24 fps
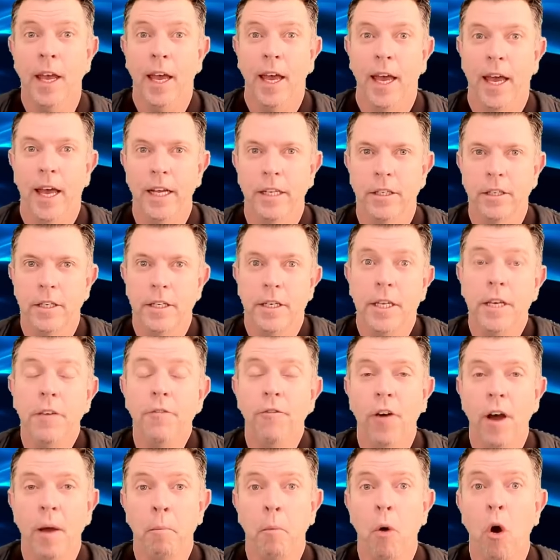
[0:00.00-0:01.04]
as the
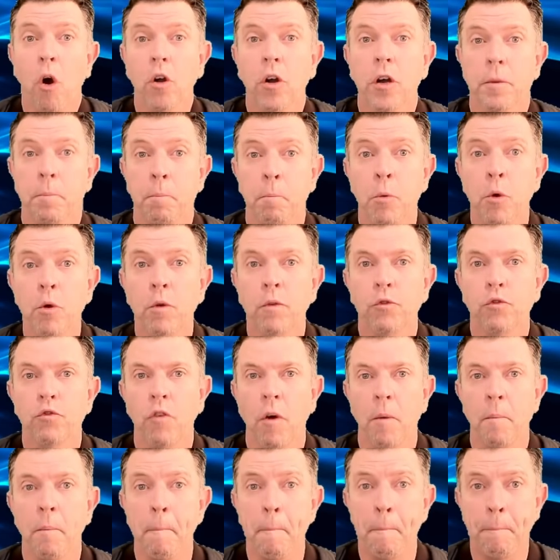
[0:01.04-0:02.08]
DeFi market moves
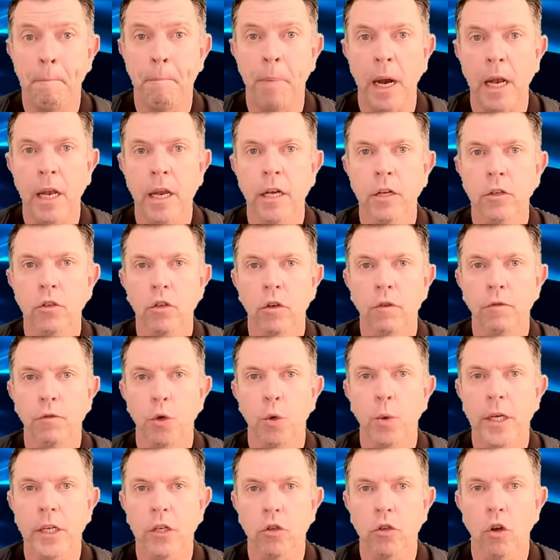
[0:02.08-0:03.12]
from billions of
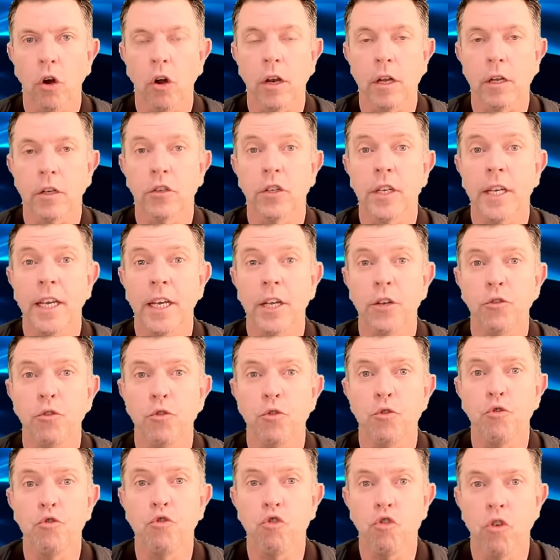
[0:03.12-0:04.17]
US dollars
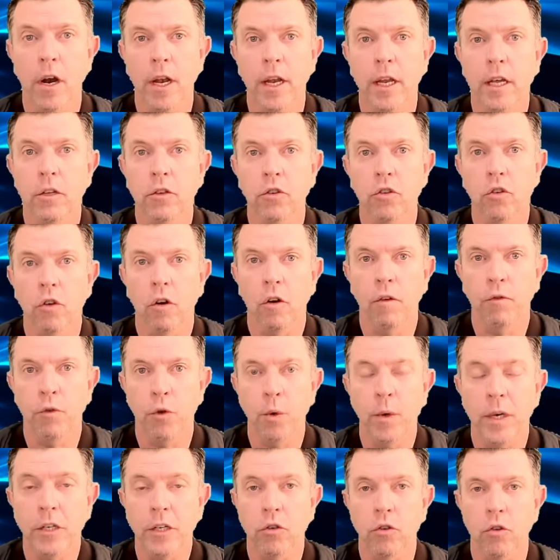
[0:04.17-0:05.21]
into trillions of
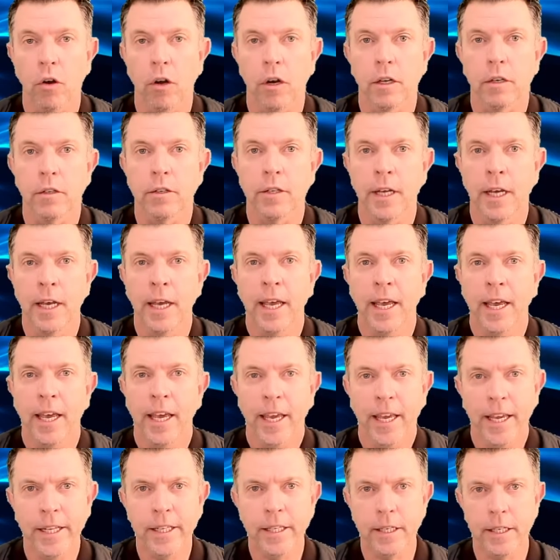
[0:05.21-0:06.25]
US dollars.
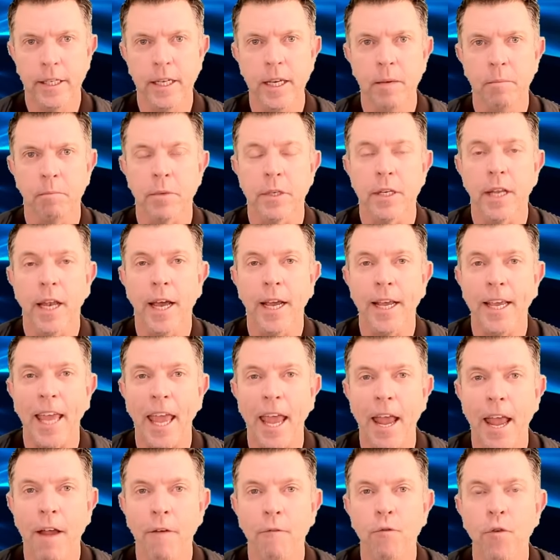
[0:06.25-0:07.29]
It seems like
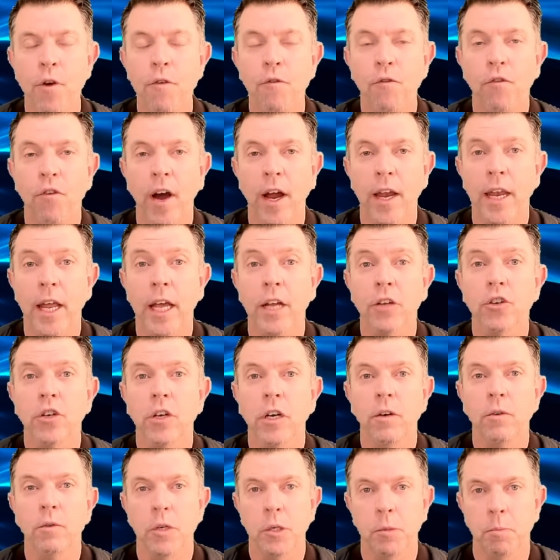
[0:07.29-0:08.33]
every
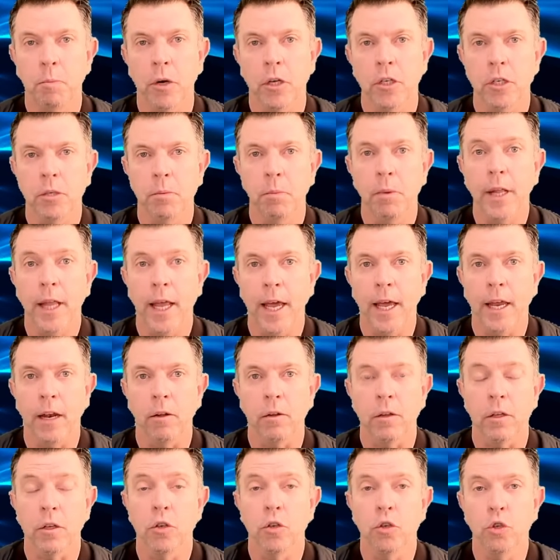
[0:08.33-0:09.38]
financially responsible
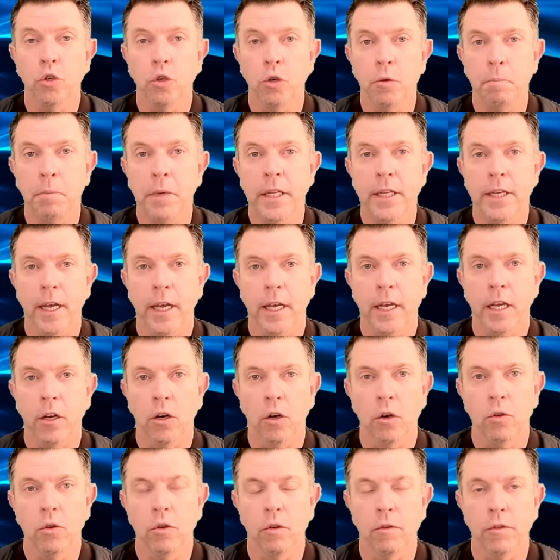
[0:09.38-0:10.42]
adult should be taking
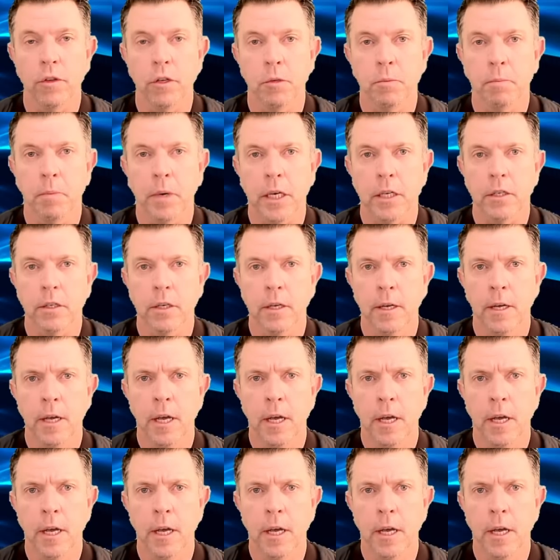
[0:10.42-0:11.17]
note of the space.